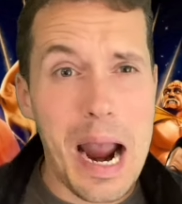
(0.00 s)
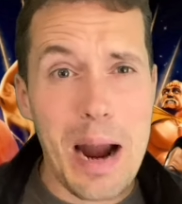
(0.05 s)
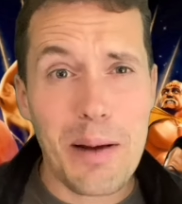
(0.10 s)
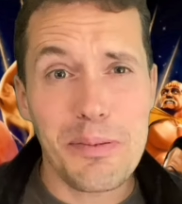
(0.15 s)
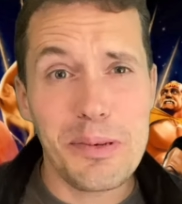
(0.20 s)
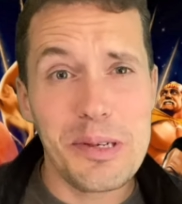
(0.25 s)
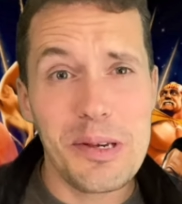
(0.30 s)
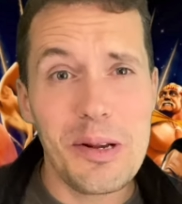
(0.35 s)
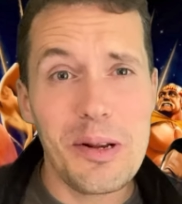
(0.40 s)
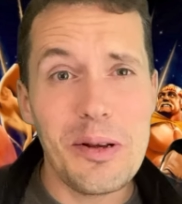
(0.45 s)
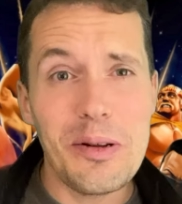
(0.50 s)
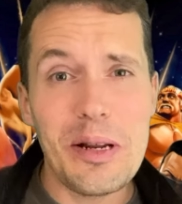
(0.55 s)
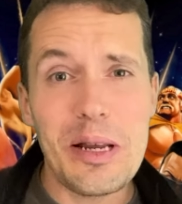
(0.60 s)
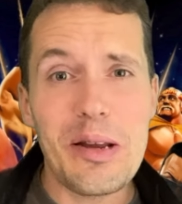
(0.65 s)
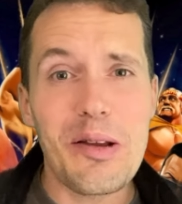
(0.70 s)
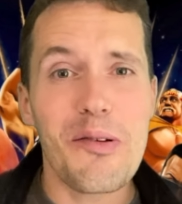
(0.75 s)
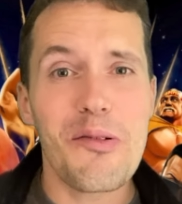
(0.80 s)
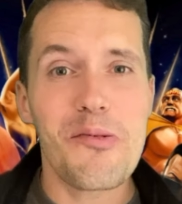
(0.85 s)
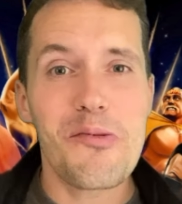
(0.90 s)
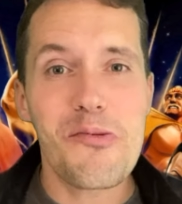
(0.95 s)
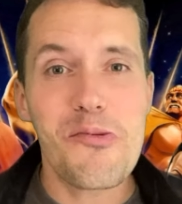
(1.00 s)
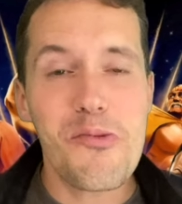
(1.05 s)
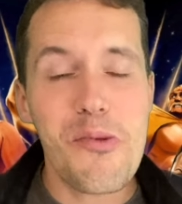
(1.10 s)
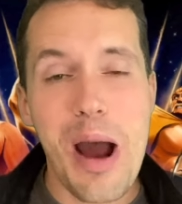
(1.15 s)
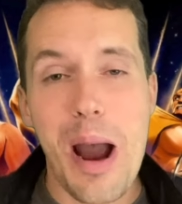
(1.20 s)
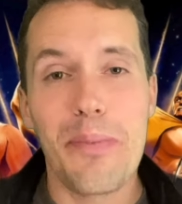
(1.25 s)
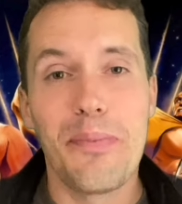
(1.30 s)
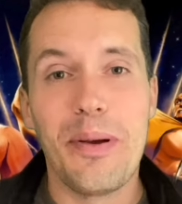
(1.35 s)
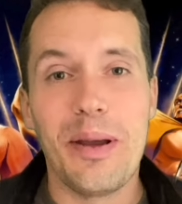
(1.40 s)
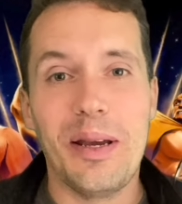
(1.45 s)
absolutely
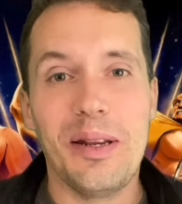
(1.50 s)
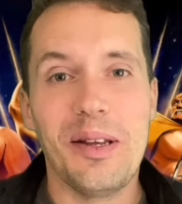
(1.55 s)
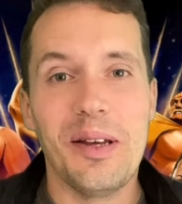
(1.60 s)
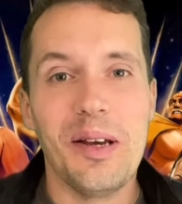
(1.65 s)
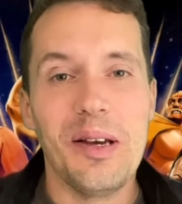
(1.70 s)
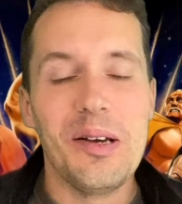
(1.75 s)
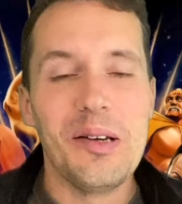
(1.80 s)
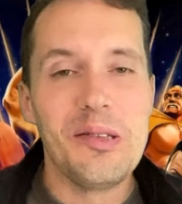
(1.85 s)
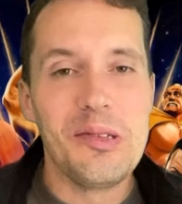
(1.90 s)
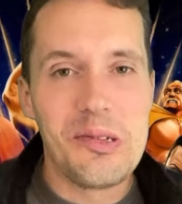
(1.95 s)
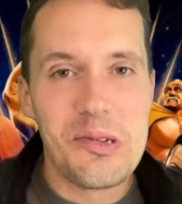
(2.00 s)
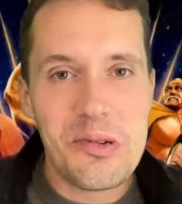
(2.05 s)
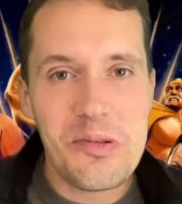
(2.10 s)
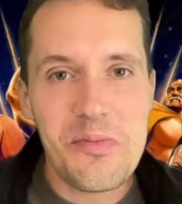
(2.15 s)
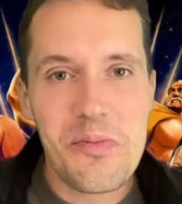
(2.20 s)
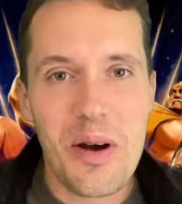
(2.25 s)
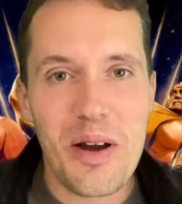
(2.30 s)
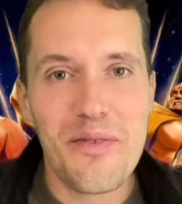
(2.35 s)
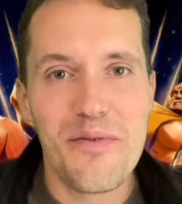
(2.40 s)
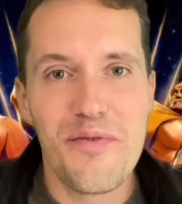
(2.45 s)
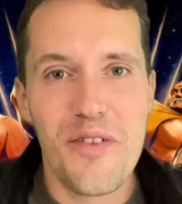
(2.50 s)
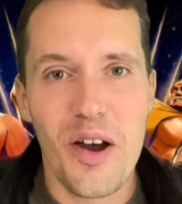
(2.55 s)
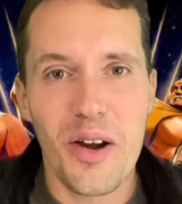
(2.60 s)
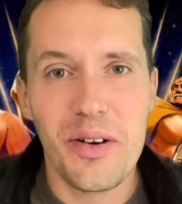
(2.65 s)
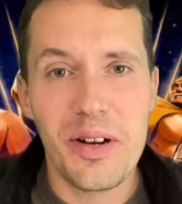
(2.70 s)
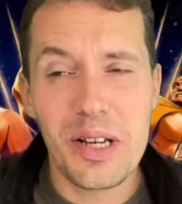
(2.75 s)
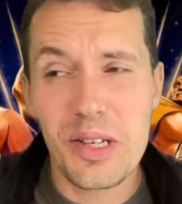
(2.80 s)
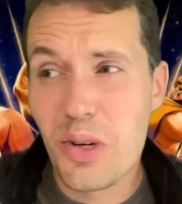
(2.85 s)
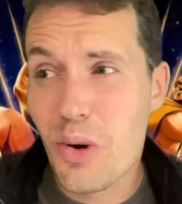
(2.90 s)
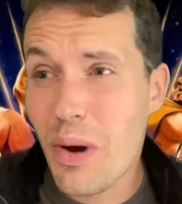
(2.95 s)
rapid to my
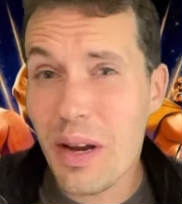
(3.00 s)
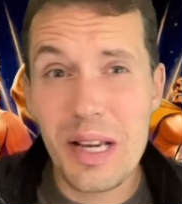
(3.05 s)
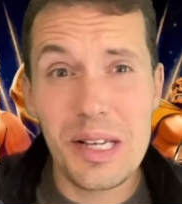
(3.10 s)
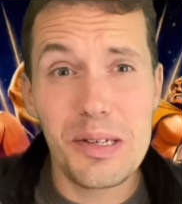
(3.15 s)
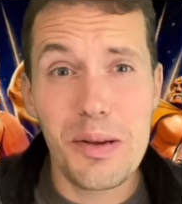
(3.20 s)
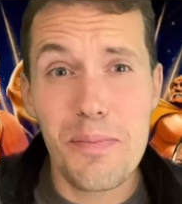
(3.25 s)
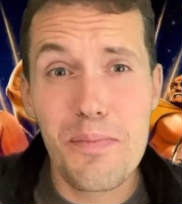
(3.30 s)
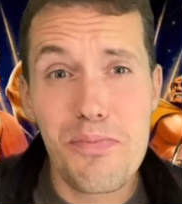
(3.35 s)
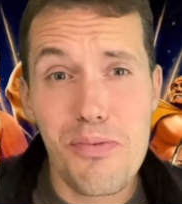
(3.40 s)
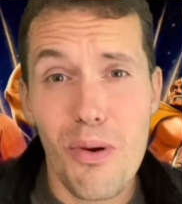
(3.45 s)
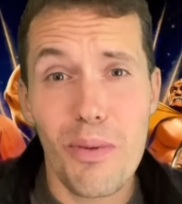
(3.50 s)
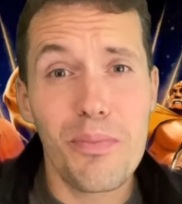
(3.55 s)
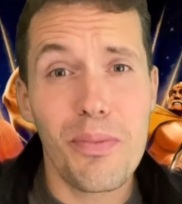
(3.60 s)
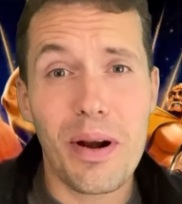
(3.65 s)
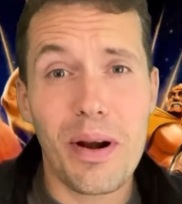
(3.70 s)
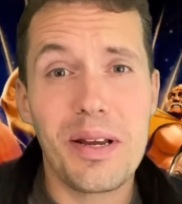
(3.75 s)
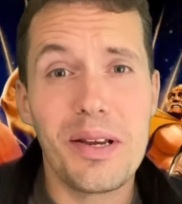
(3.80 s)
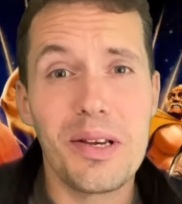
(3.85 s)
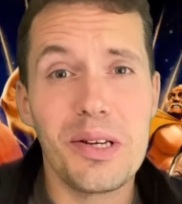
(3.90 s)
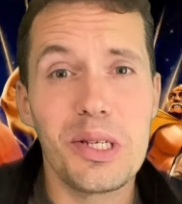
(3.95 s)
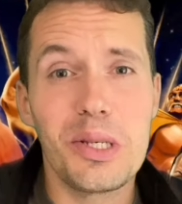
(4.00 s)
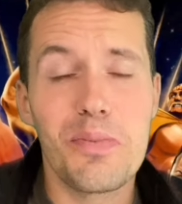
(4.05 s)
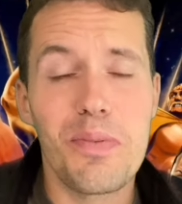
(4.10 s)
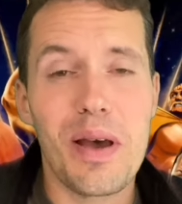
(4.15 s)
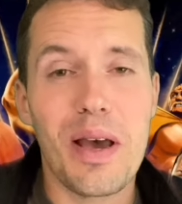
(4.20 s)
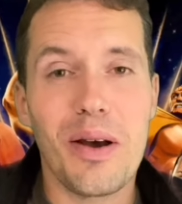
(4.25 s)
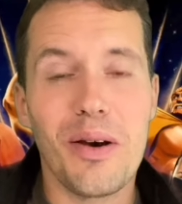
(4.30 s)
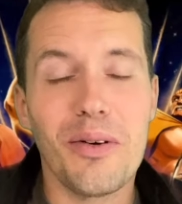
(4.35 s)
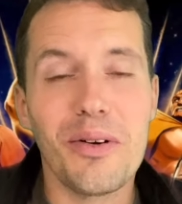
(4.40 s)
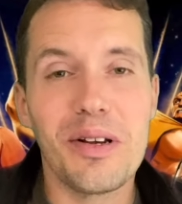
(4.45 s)
phone, as quick as a Breakker
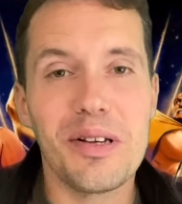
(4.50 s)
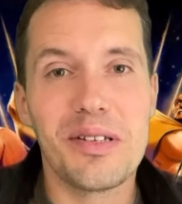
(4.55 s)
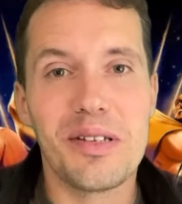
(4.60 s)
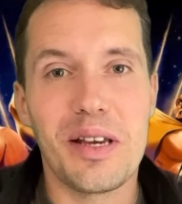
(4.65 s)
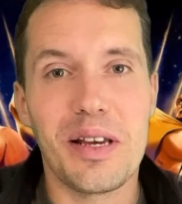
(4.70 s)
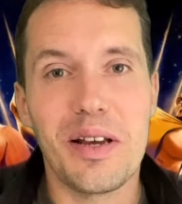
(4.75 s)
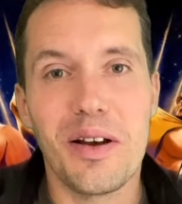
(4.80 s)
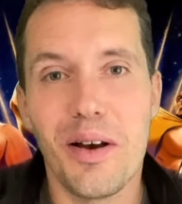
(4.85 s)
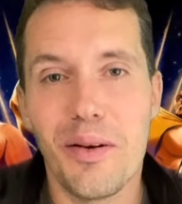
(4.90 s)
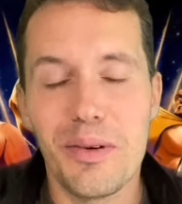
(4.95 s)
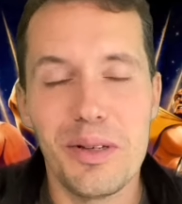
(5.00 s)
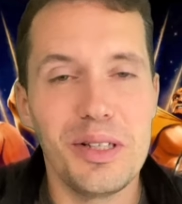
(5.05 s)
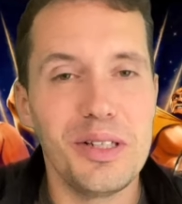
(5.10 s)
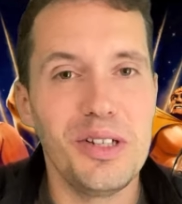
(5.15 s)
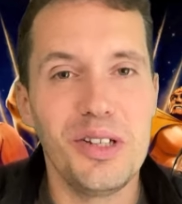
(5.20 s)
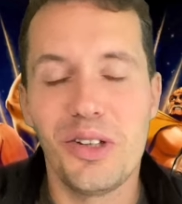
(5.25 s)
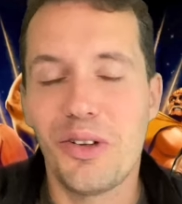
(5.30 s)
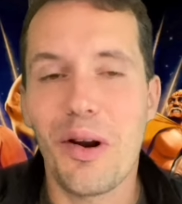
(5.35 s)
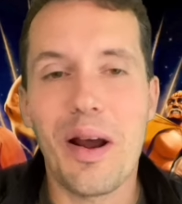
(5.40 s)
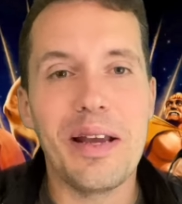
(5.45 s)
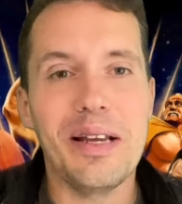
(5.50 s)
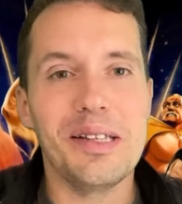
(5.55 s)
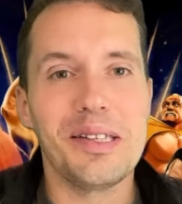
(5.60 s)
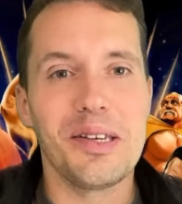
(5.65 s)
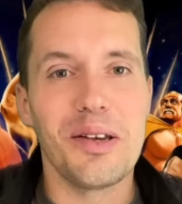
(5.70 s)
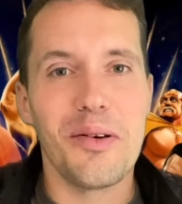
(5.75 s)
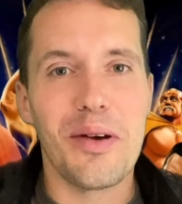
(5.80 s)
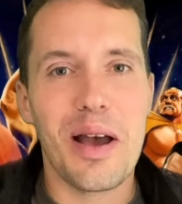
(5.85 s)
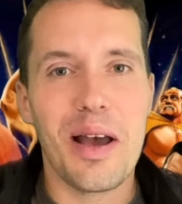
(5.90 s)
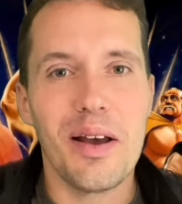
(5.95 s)
spear, honestly, I was straight
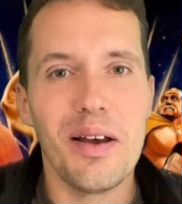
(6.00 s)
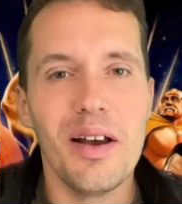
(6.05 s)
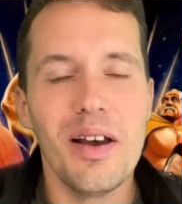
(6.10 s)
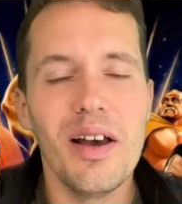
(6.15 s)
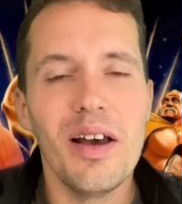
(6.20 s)
to it.